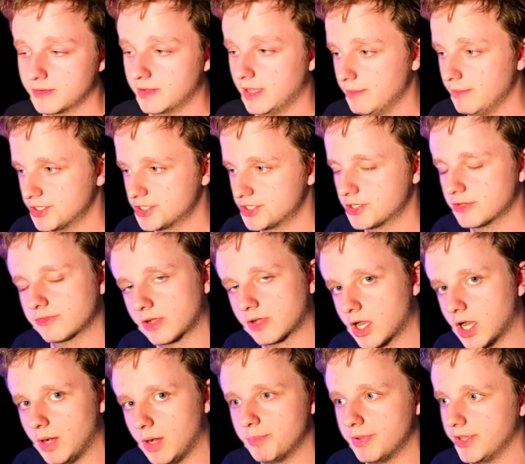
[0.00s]
Image is a
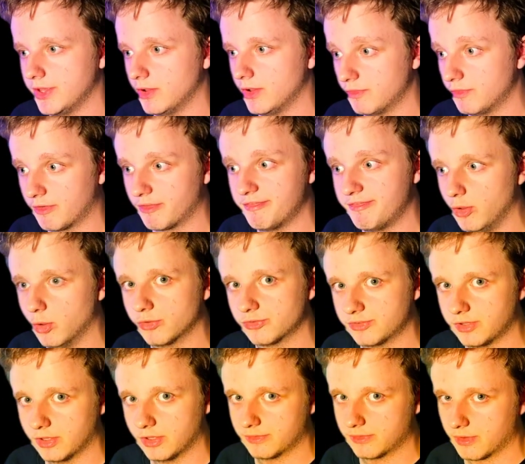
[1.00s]
copy of a full
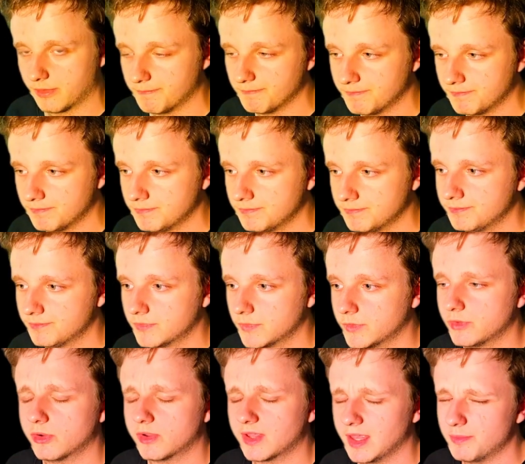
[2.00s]
system
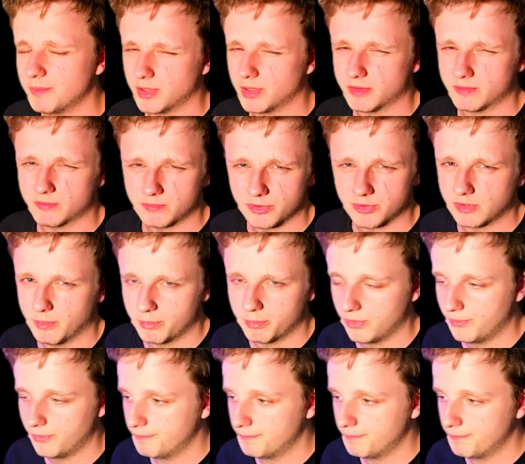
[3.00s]
to keep it simple.